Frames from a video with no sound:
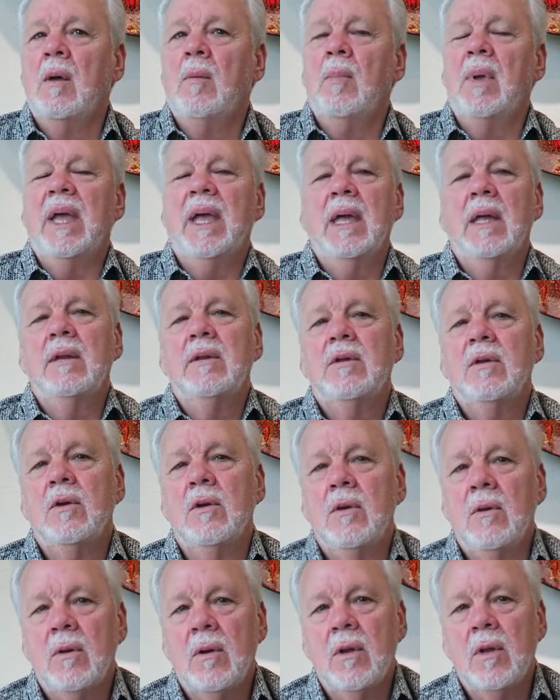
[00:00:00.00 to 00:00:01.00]
began
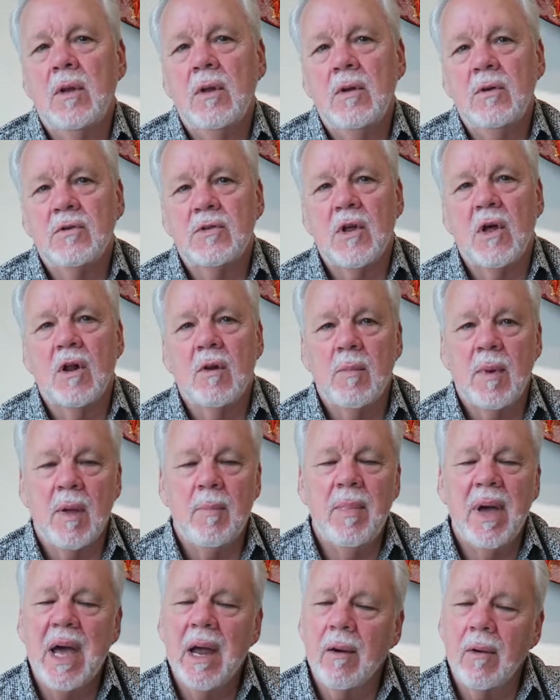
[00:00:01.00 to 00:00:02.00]
to use all of my
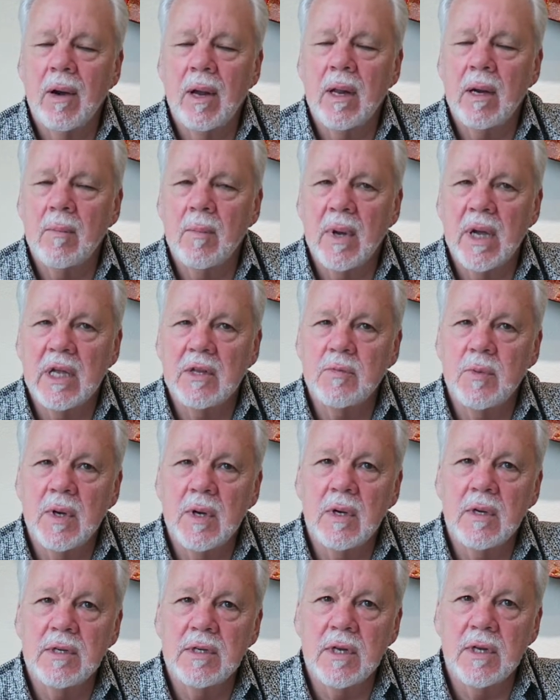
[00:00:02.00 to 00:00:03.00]
background and my
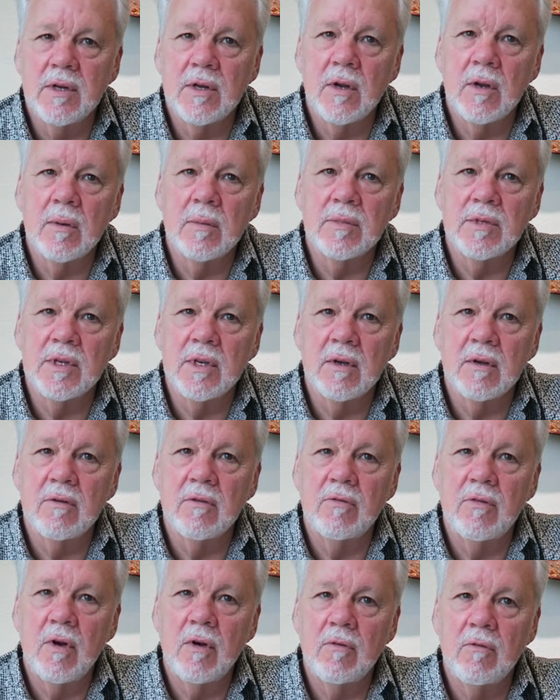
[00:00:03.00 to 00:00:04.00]
experience in terms
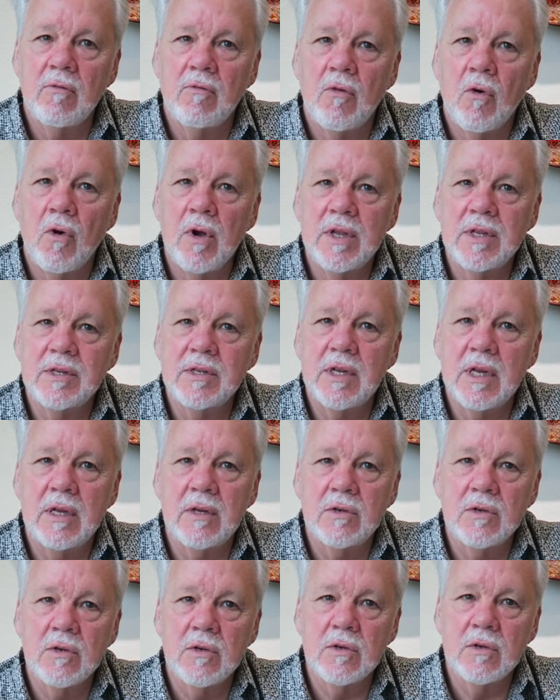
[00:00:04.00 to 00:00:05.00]
of voice
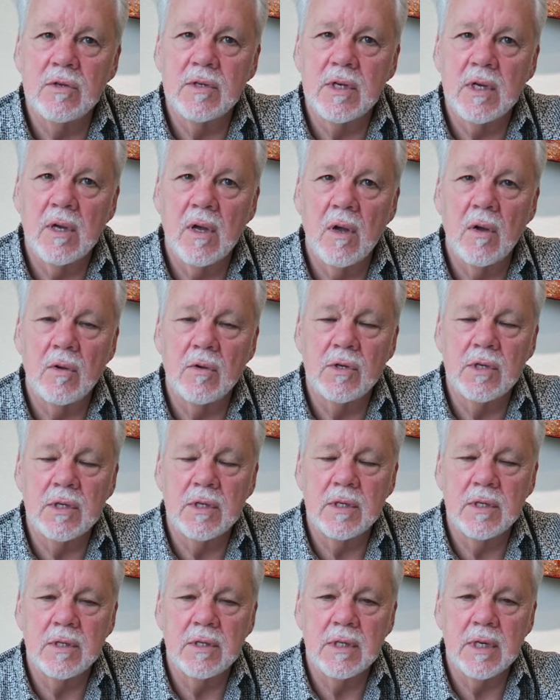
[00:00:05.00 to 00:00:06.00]
teachers and
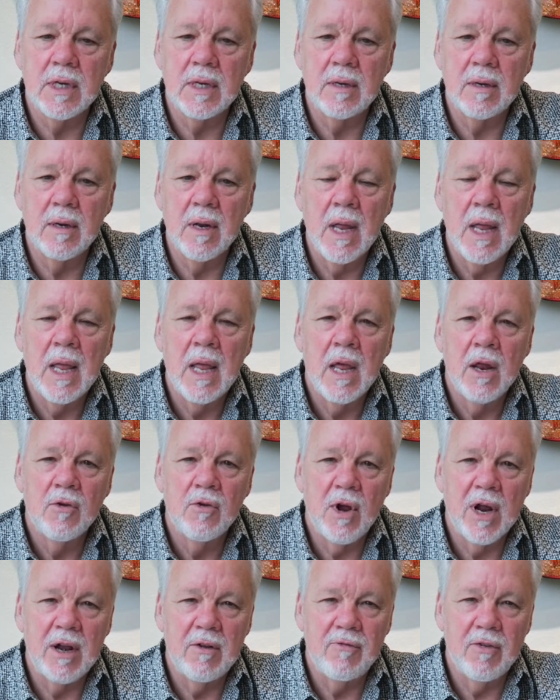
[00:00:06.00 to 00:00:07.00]
coaches, and
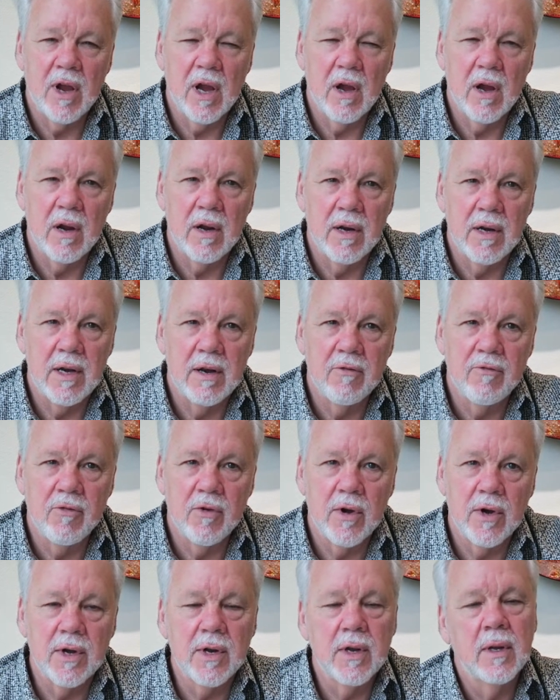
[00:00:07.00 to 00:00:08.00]
tried to figure out a
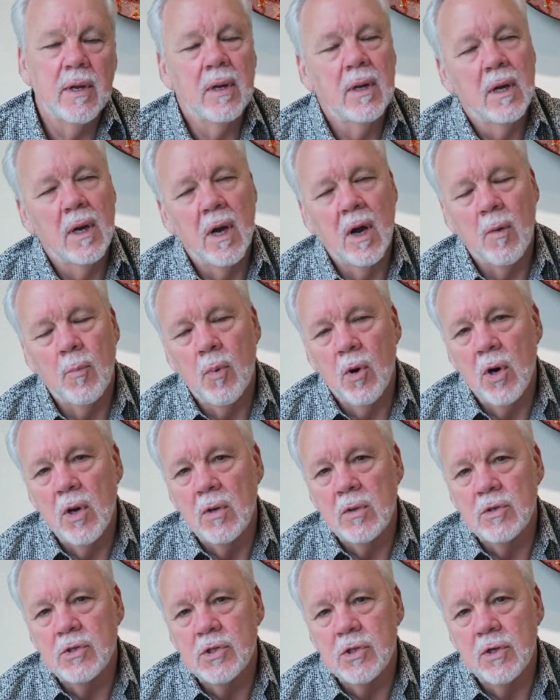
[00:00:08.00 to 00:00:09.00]
different
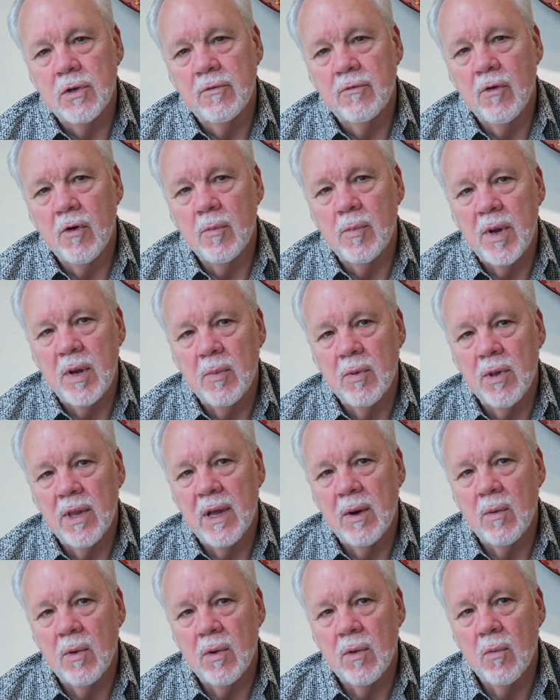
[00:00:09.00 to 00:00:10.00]
approach for people
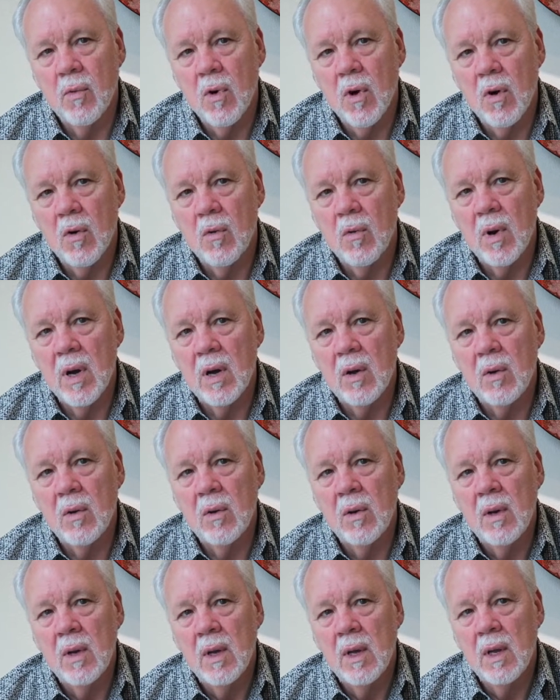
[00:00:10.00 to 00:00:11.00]
that would work well,
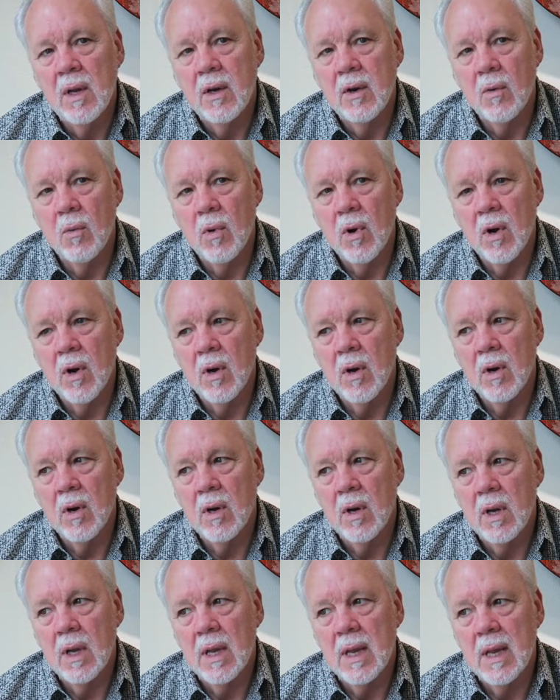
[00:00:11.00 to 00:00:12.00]
to where